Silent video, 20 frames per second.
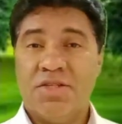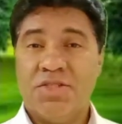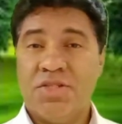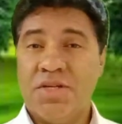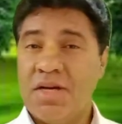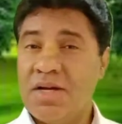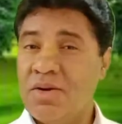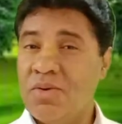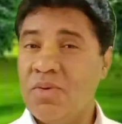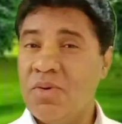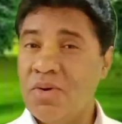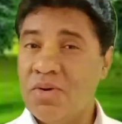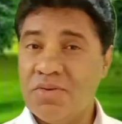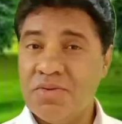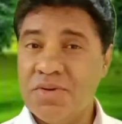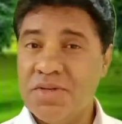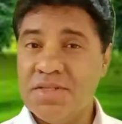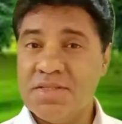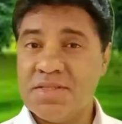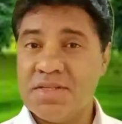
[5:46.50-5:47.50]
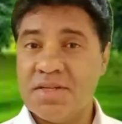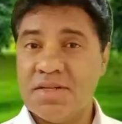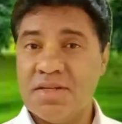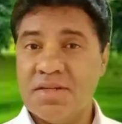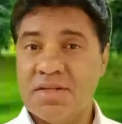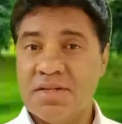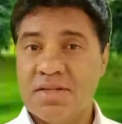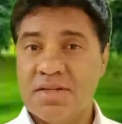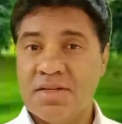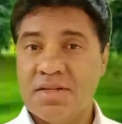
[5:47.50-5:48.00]
she had all
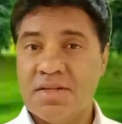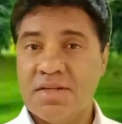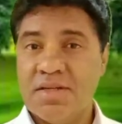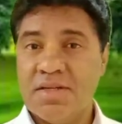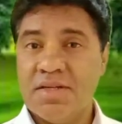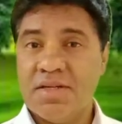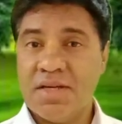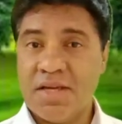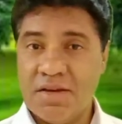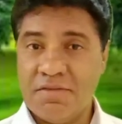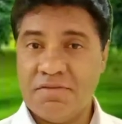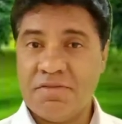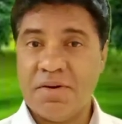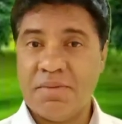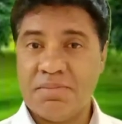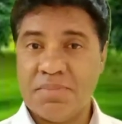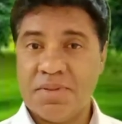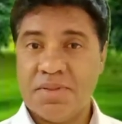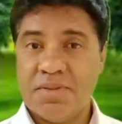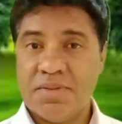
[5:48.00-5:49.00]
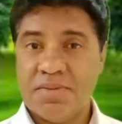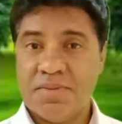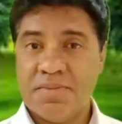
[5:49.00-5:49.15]
reason to give up.